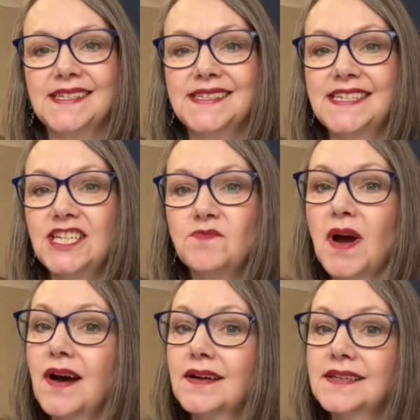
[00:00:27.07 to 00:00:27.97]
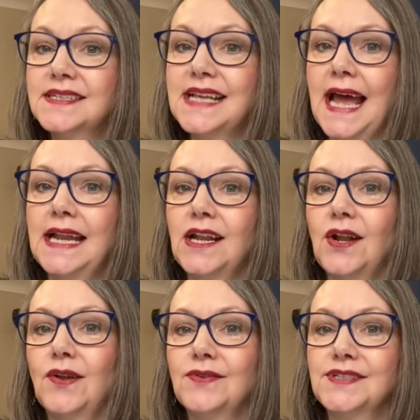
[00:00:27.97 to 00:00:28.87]
stitch markers and
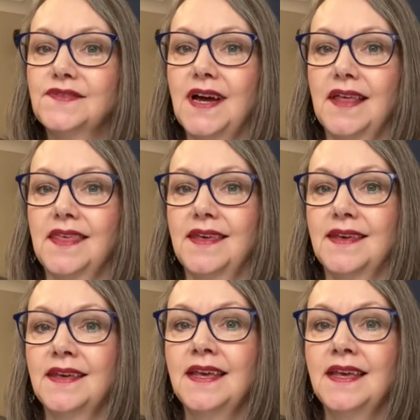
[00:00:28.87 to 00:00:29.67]
lots of other